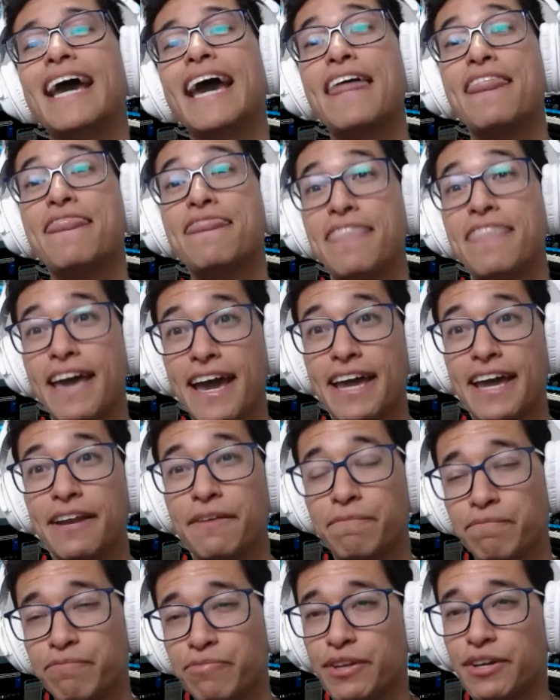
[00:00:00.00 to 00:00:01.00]
And
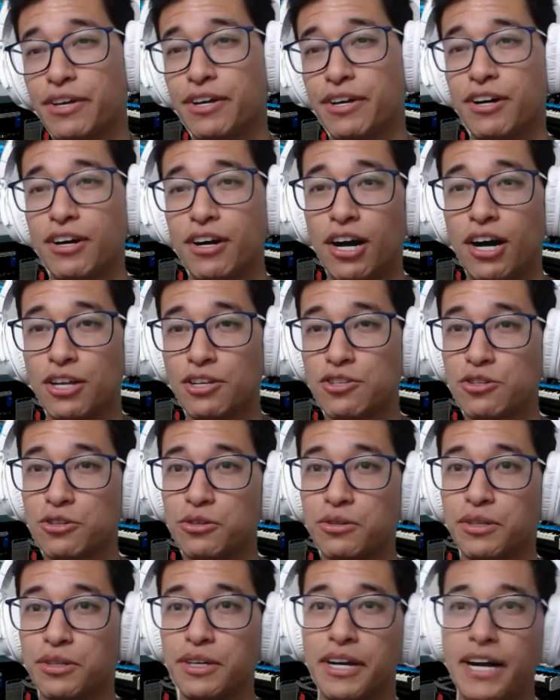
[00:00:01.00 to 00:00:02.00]
then
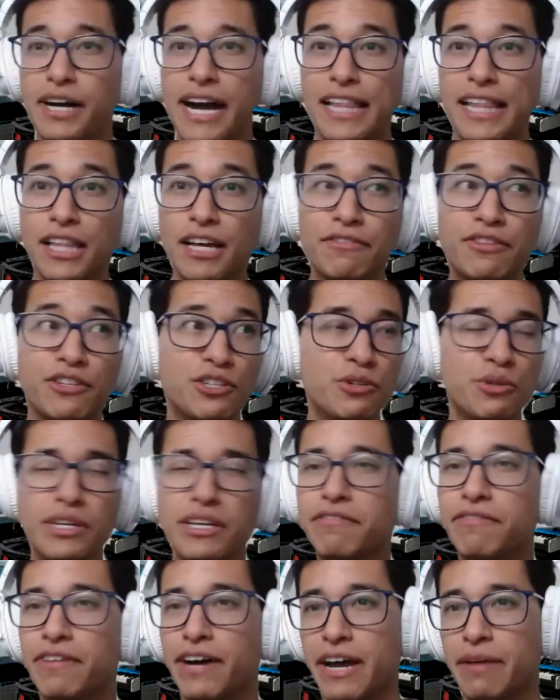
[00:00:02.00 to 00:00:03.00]
also I love the unique
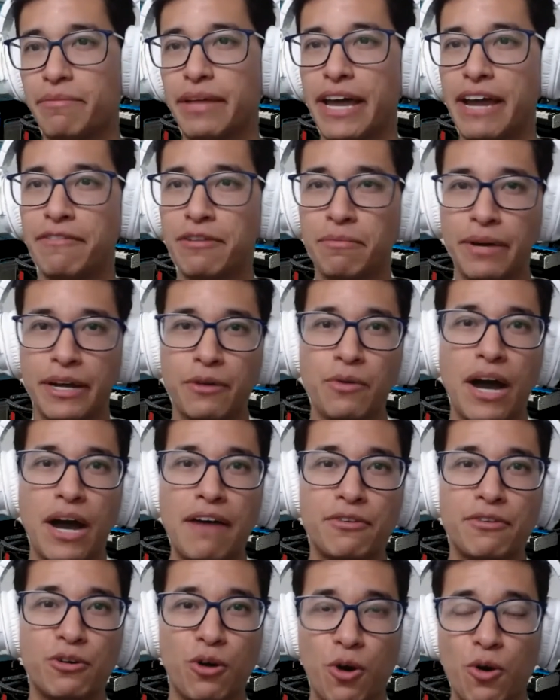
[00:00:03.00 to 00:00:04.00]
vibe that everybody will have
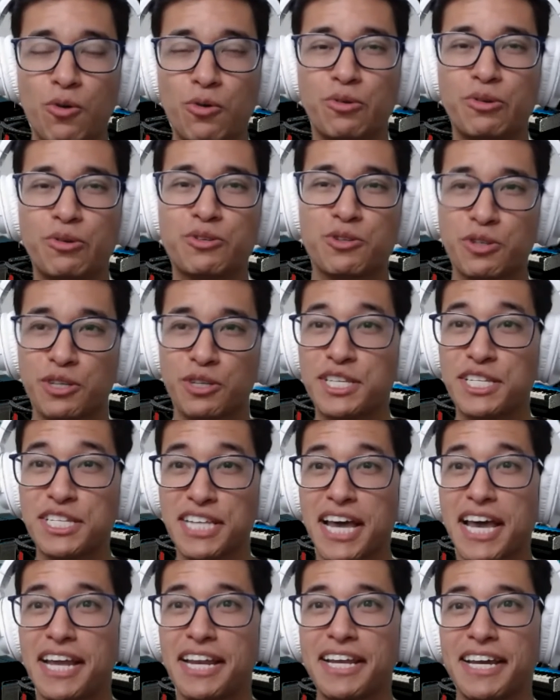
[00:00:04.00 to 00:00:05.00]
their own sort of
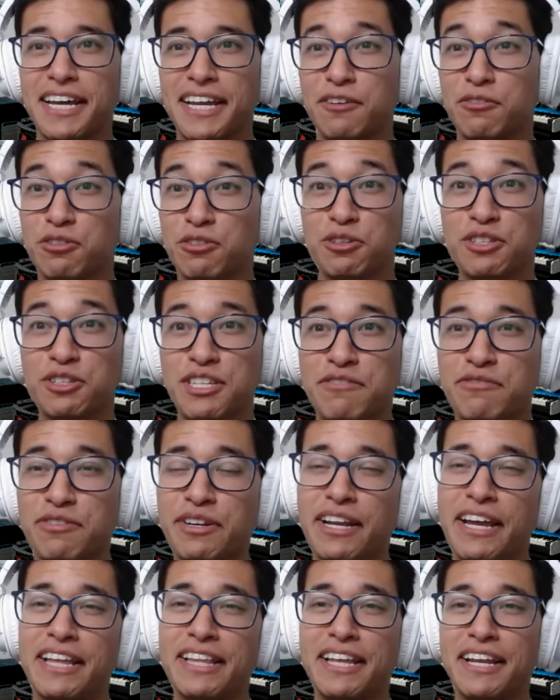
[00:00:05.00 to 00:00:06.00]
set and it will look
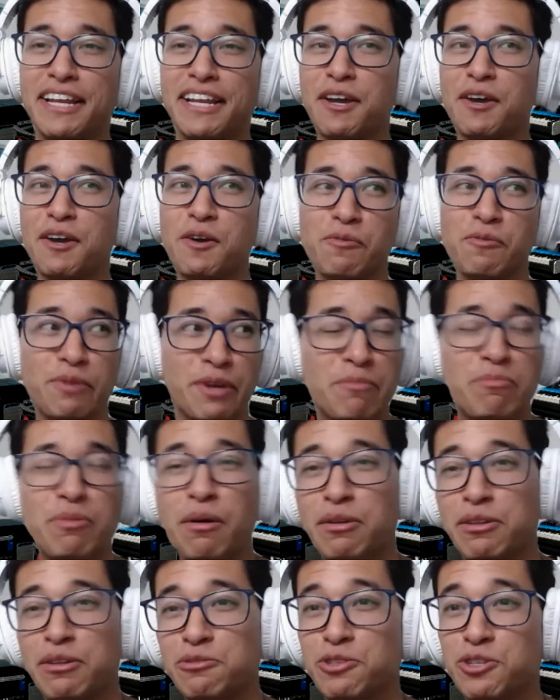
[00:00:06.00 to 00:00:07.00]
different. And then we could
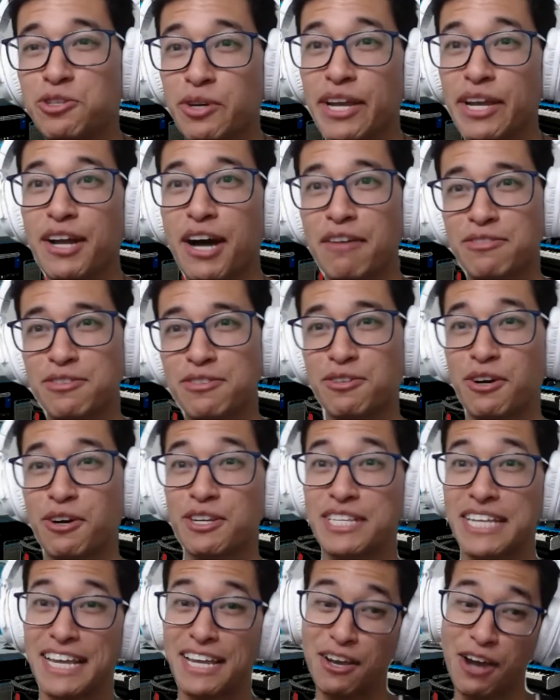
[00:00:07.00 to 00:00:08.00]
probably do trade-offs. You know,
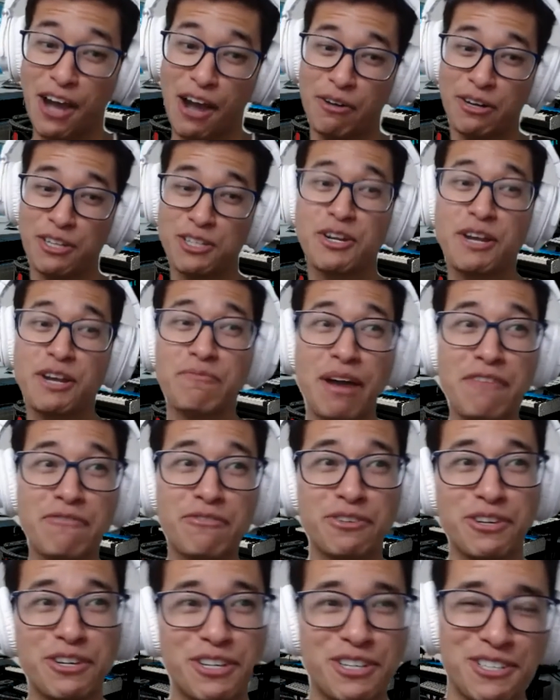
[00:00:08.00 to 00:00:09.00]
it's like, yeah, I want to trade mine for
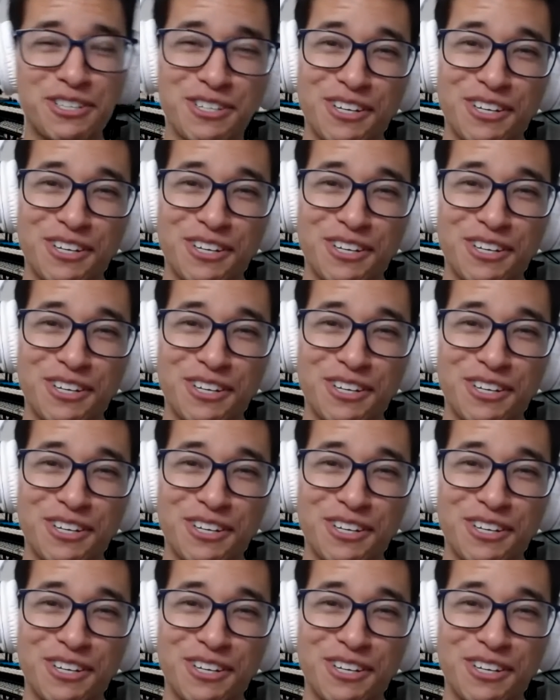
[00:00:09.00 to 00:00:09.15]
yours.